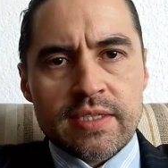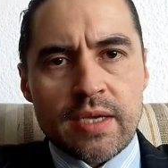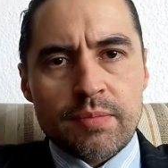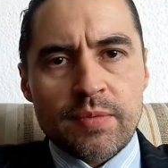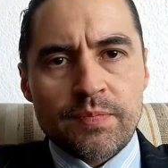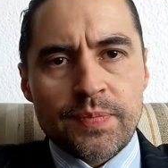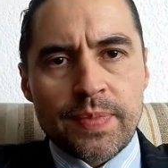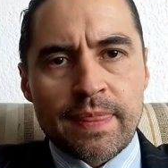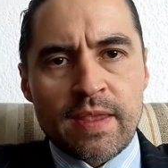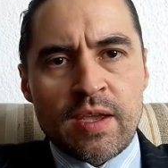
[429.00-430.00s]
landscape.
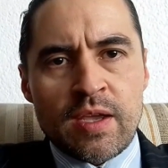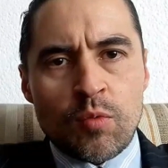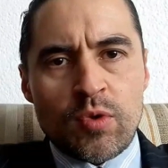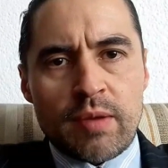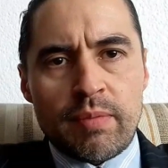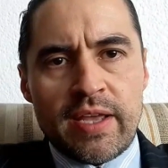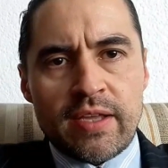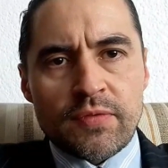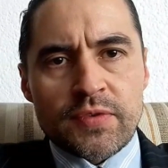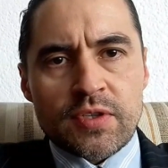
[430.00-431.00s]
With a
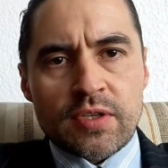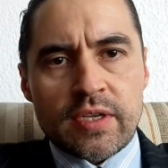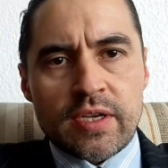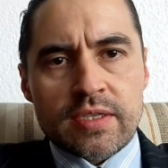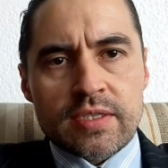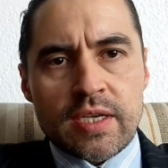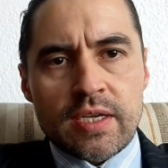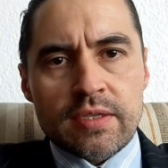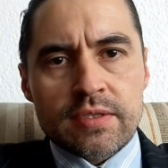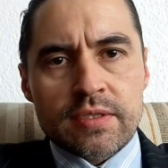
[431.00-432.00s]
blend of strategic
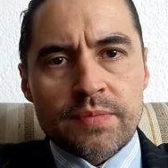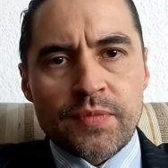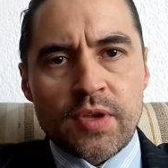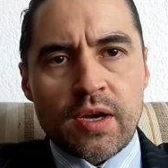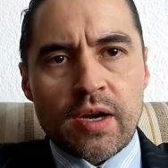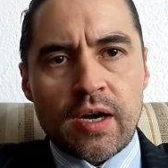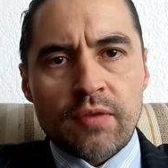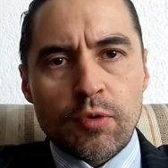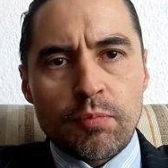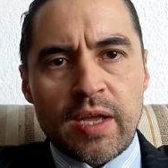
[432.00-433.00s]
skills,
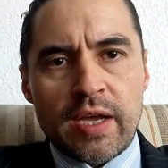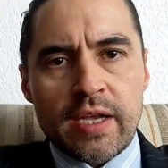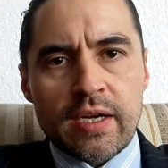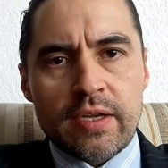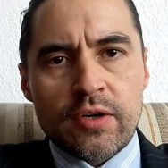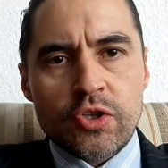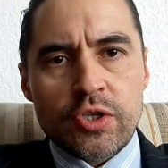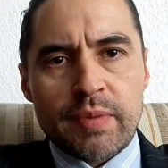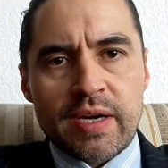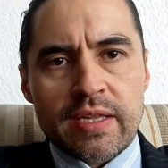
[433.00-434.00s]
careful planning,
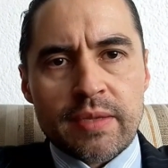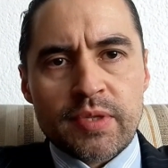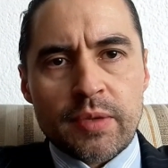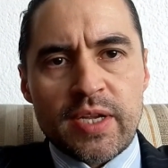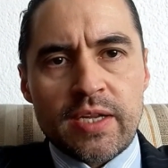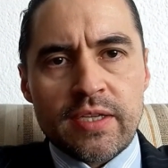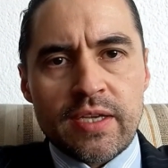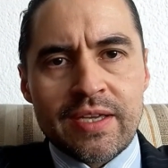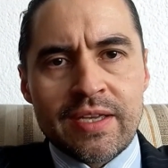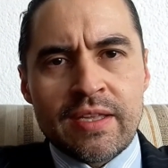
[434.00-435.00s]
leadership, and
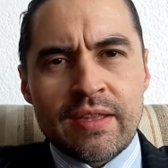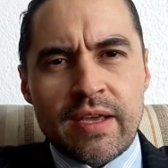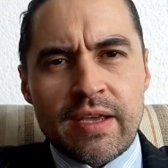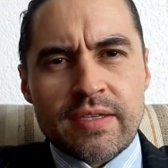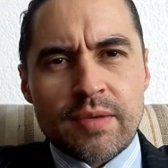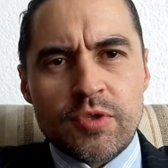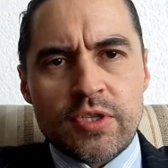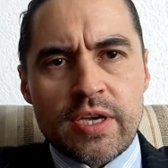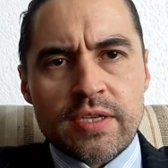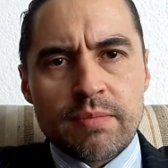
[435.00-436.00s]
adaptability, the
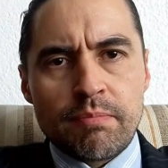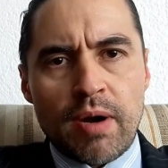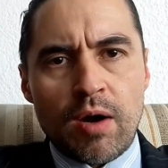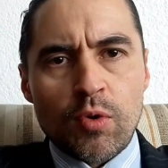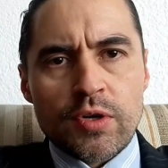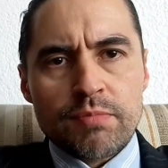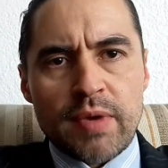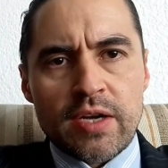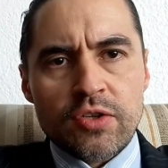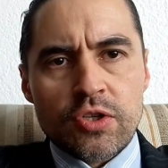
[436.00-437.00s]
SMGS empowers
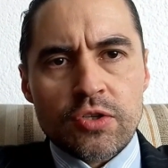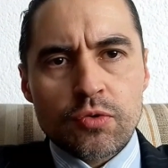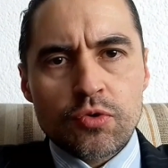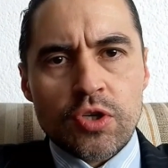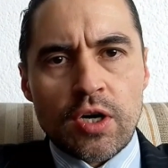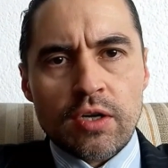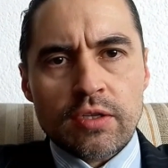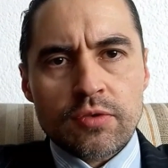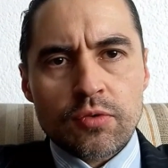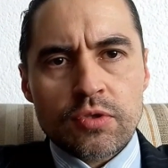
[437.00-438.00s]
managers to
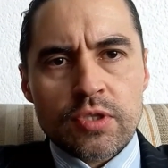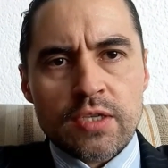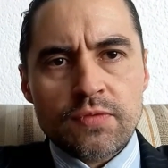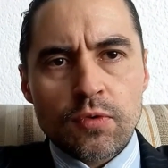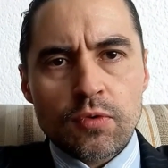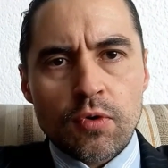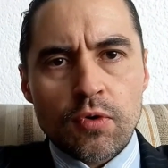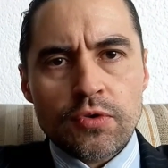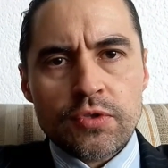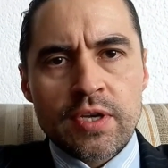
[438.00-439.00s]
chart a successful
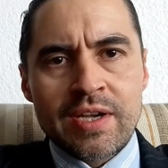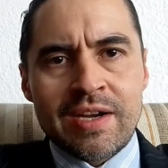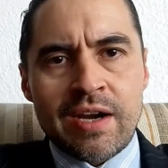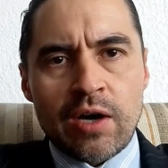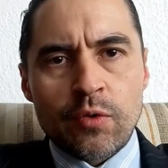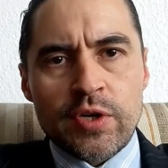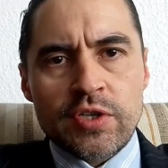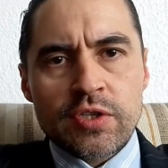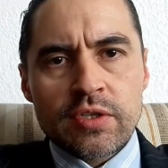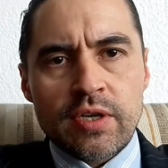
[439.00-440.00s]
course and
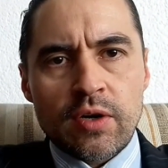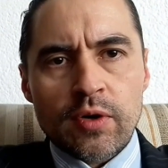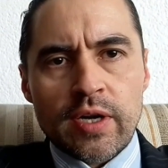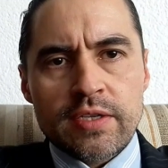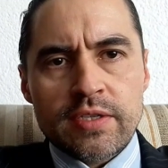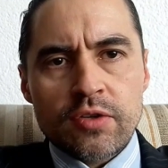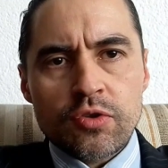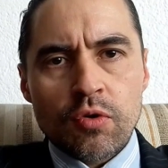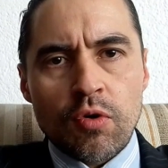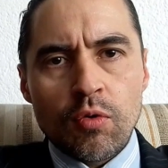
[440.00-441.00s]
reach their
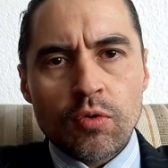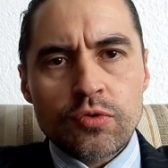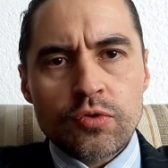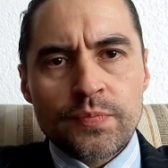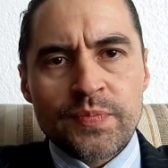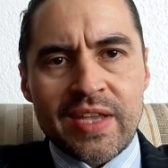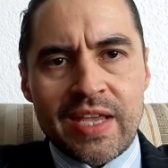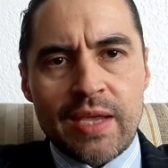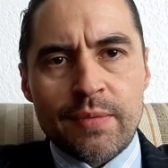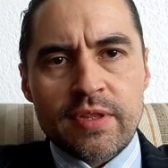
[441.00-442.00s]
organization goals,
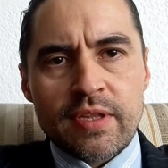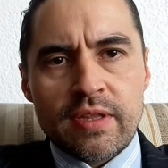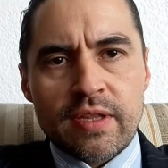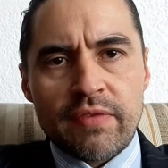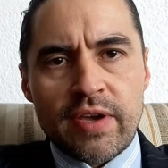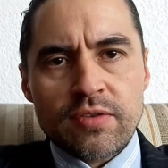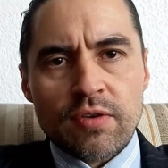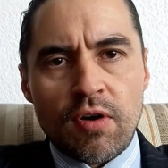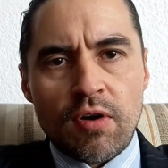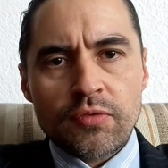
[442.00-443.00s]
even in the
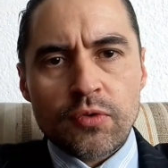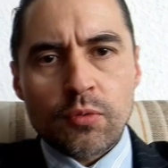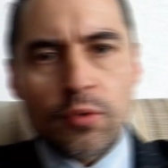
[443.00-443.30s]
face of